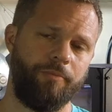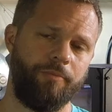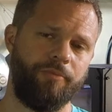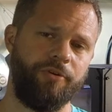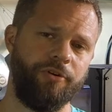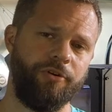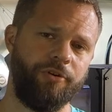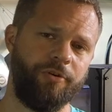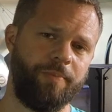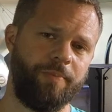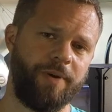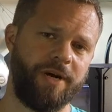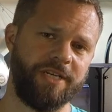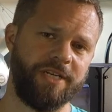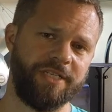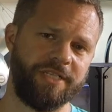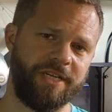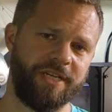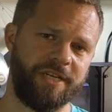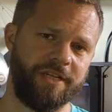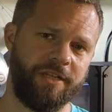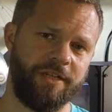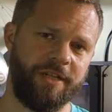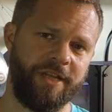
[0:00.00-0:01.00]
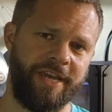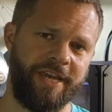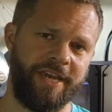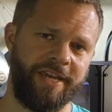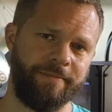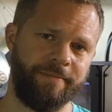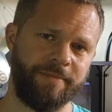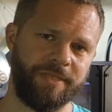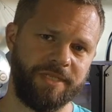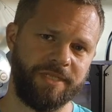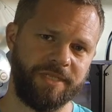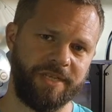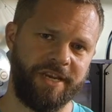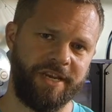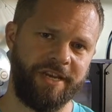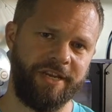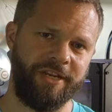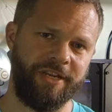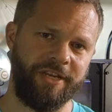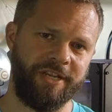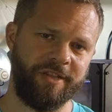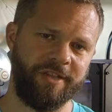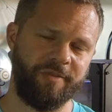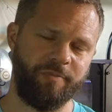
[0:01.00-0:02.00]
Proto-Pasta claims
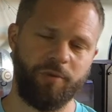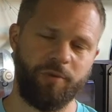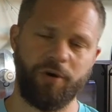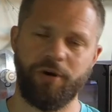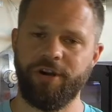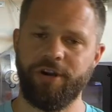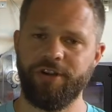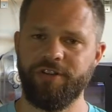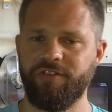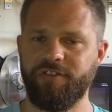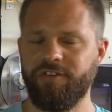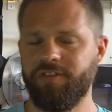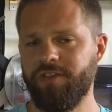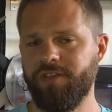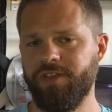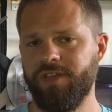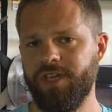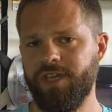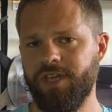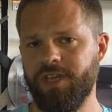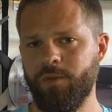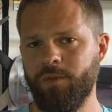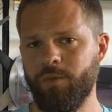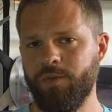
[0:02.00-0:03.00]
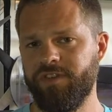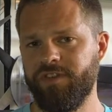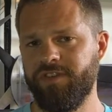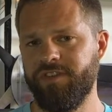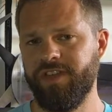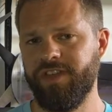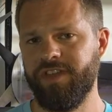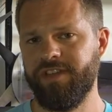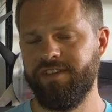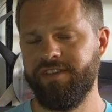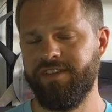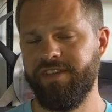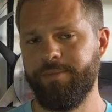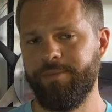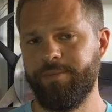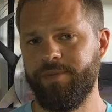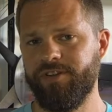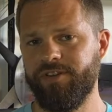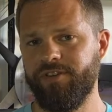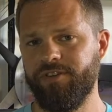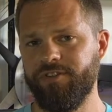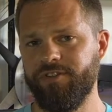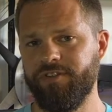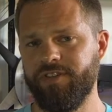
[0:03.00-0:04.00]
annealed parts can withstand
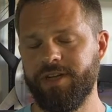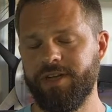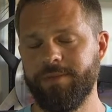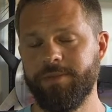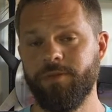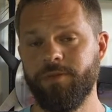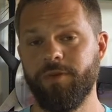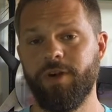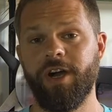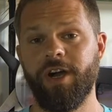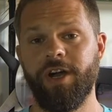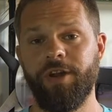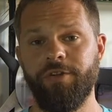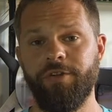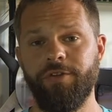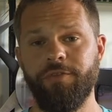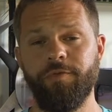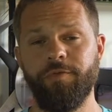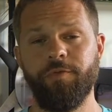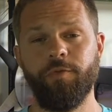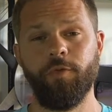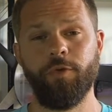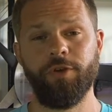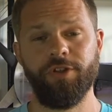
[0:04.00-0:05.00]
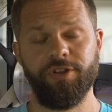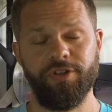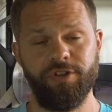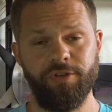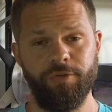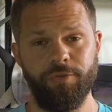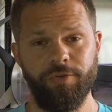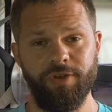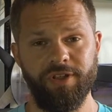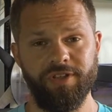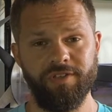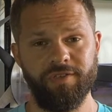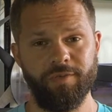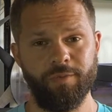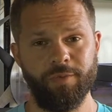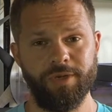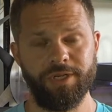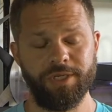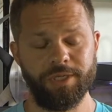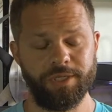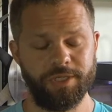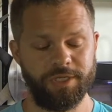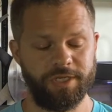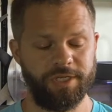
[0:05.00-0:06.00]
temperatures up to 140 degrees,
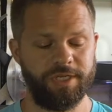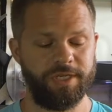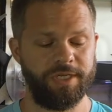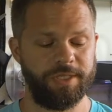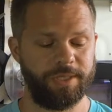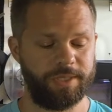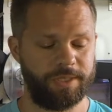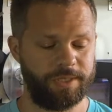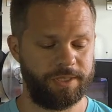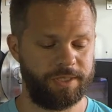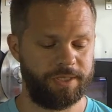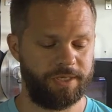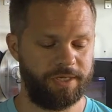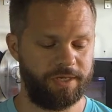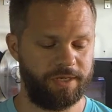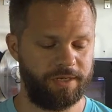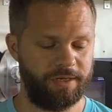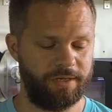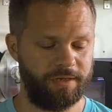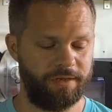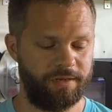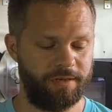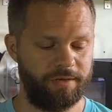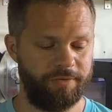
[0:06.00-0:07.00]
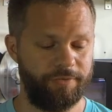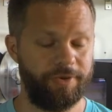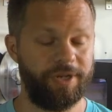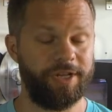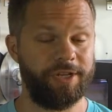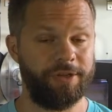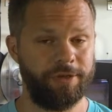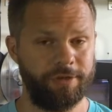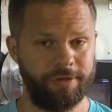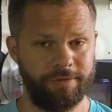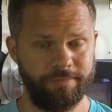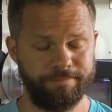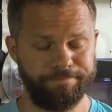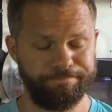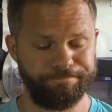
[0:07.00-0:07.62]
which is really good.